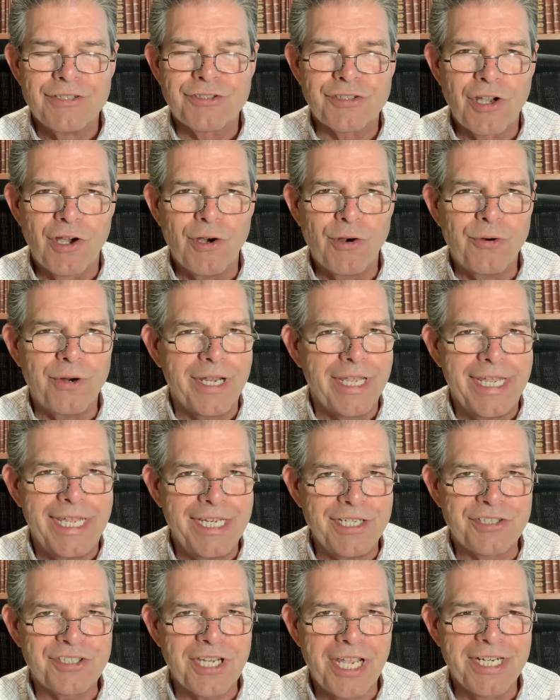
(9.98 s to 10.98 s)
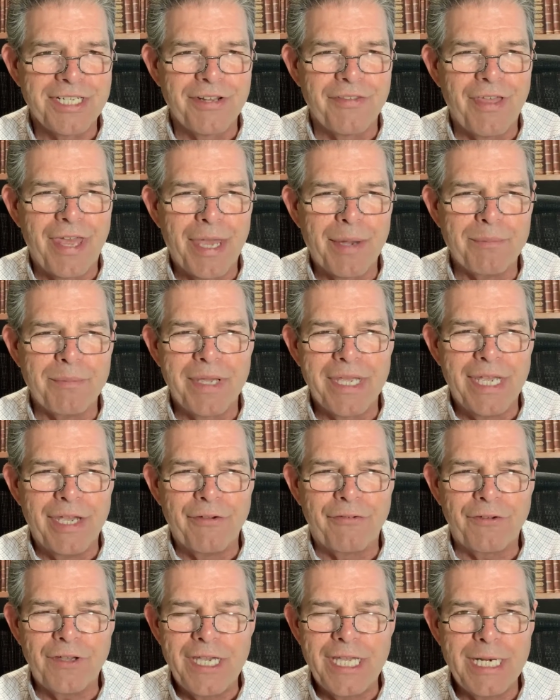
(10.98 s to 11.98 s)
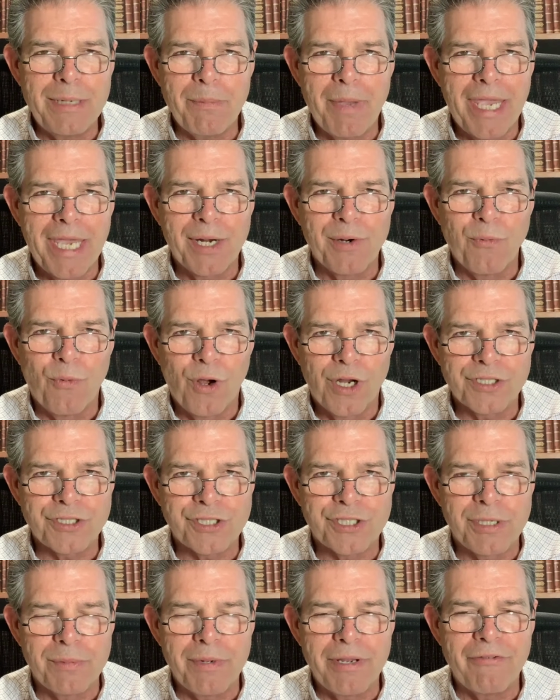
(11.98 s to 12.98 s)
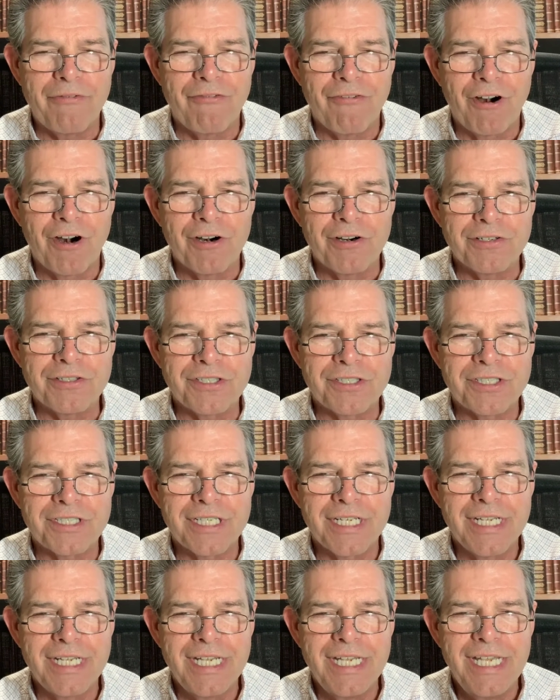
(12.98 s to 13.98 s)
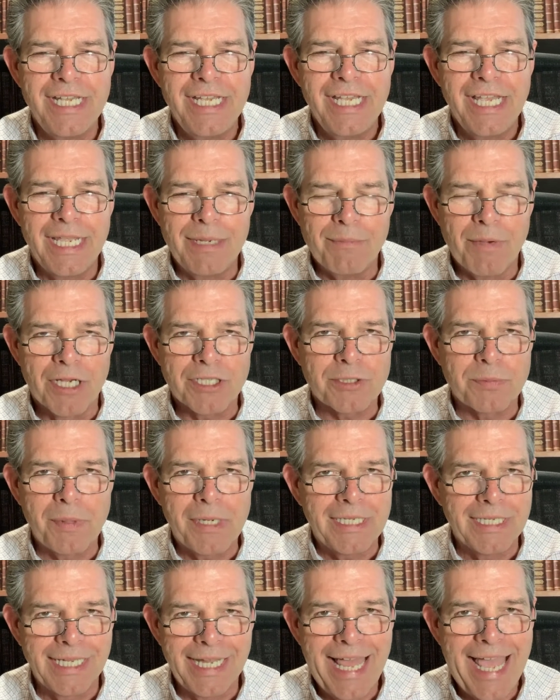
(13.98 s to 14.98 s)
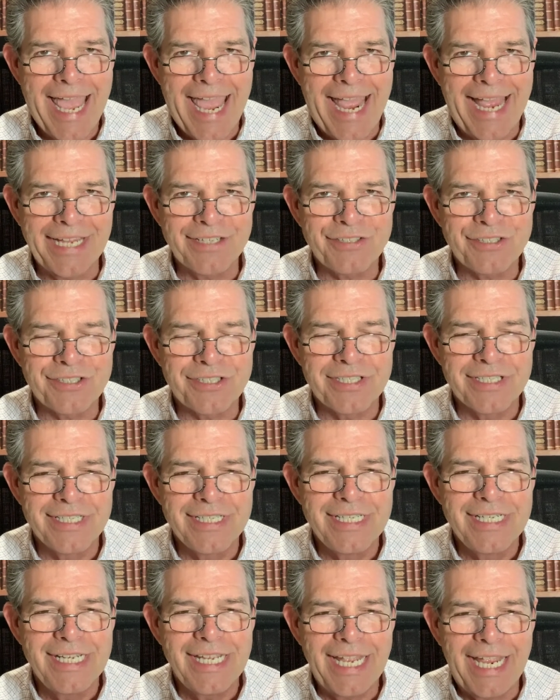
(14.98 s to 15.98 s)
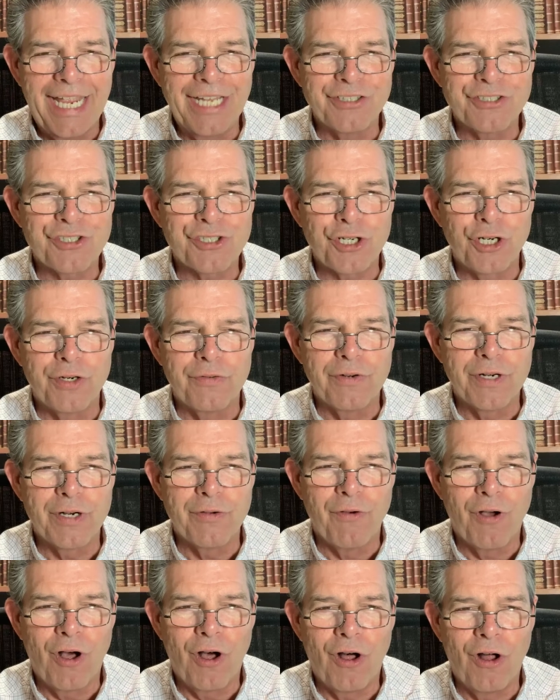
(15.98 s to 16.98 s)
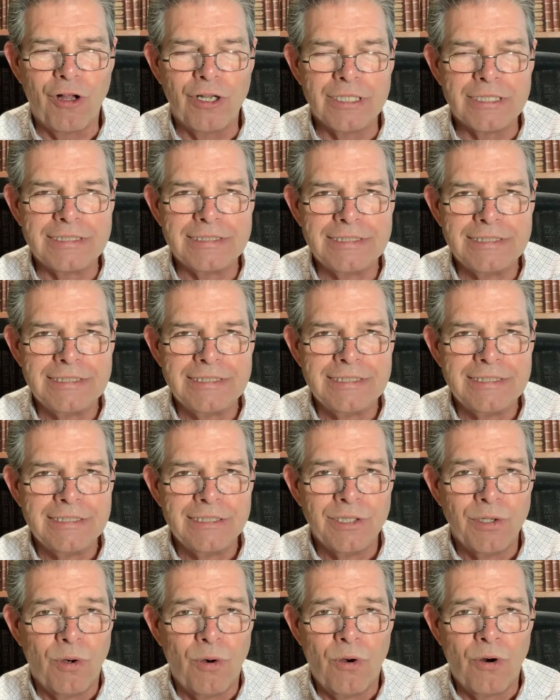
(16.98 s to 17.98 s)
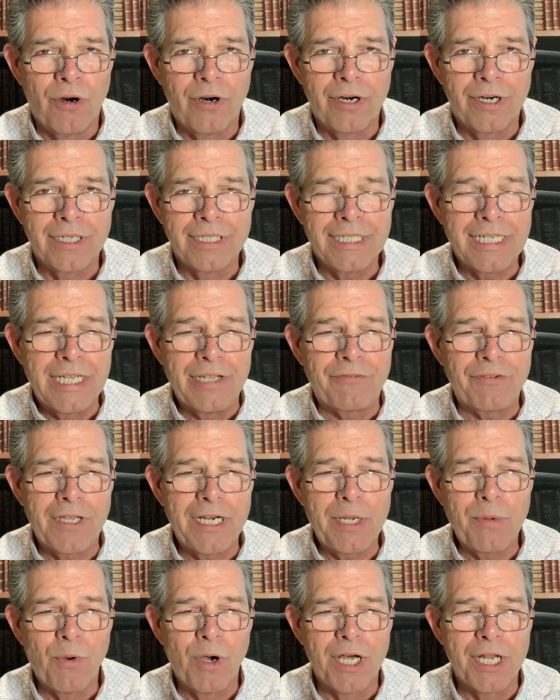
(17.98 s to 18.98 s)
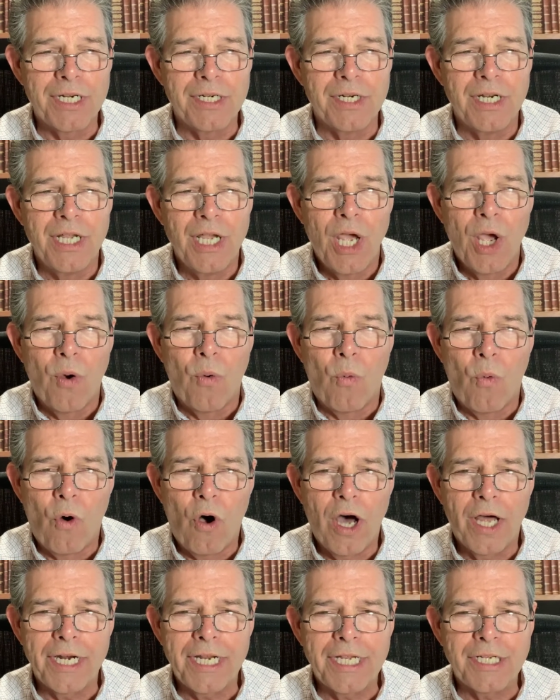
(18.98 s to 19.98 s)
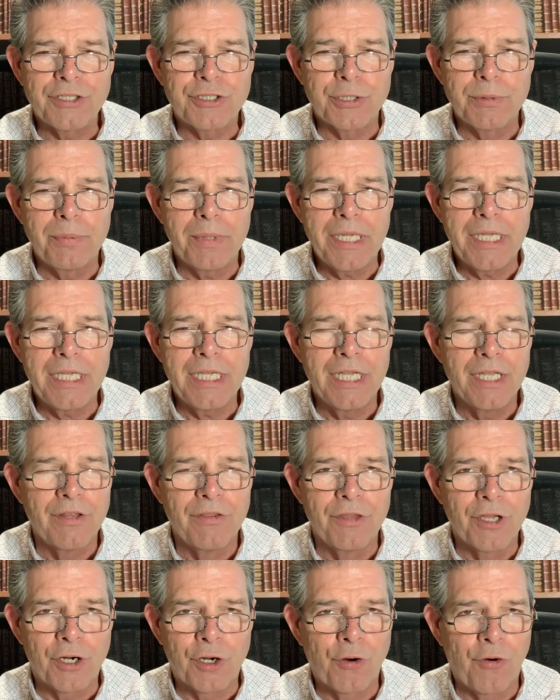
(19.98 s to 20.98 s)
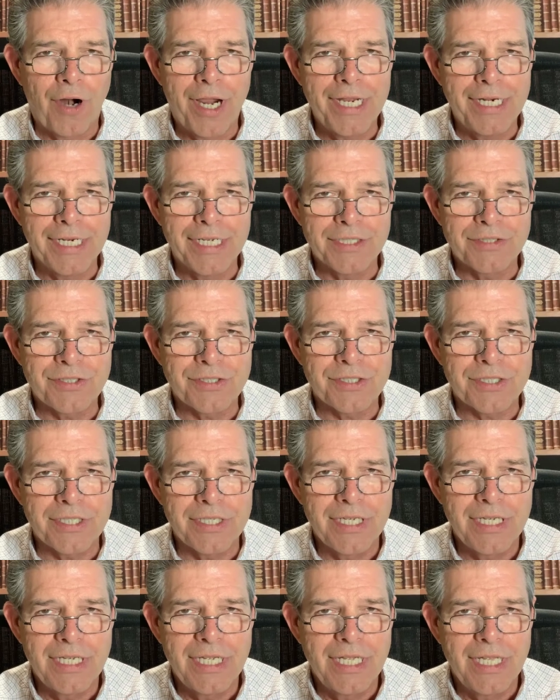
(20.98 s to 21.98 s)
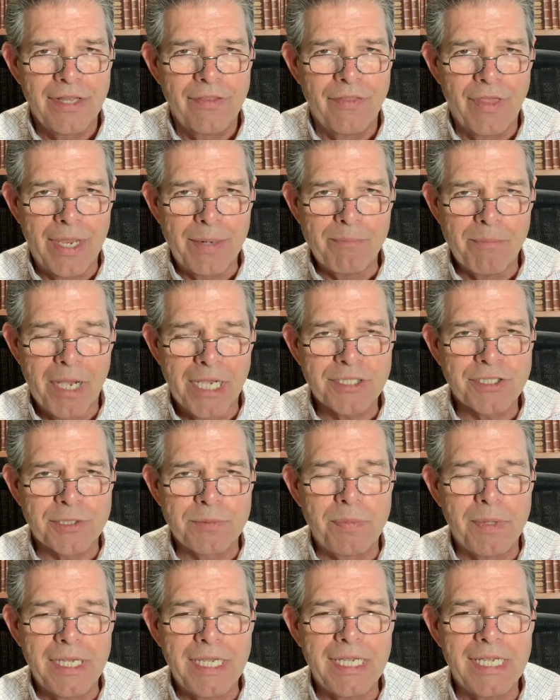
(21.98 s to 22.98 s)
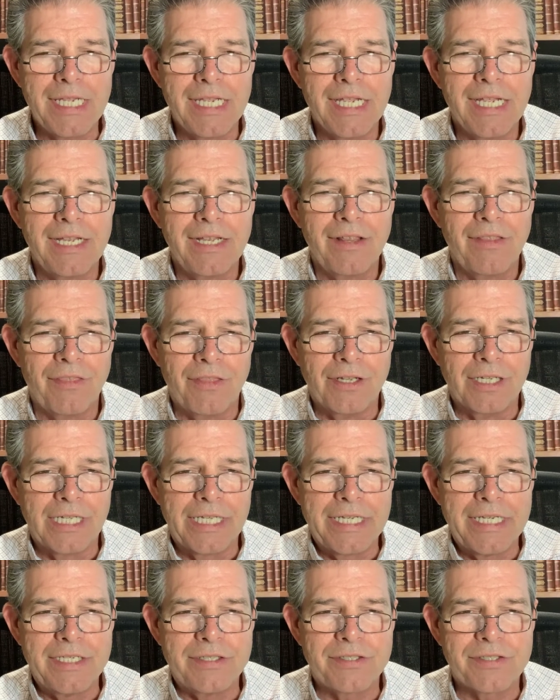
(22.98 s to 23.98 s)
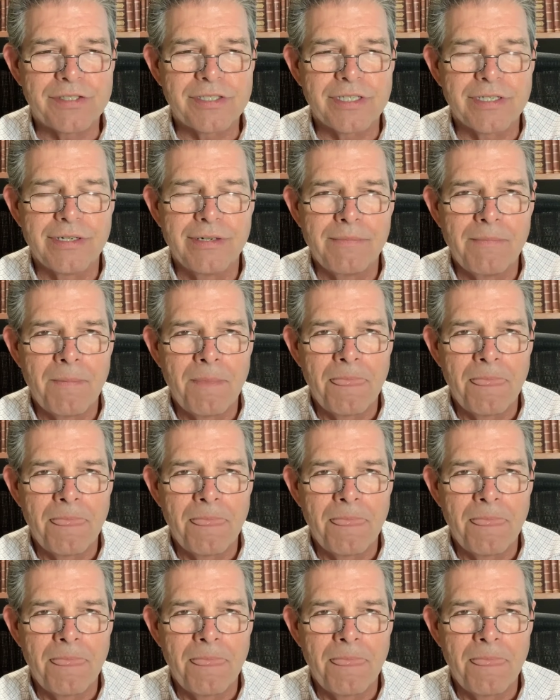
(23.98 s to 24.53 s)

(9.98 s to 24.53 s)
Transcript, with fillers: So he said to them, If any man wants to be first, he must be last and servant of all. Or if anyone wanting to be the greatest, they must be the least.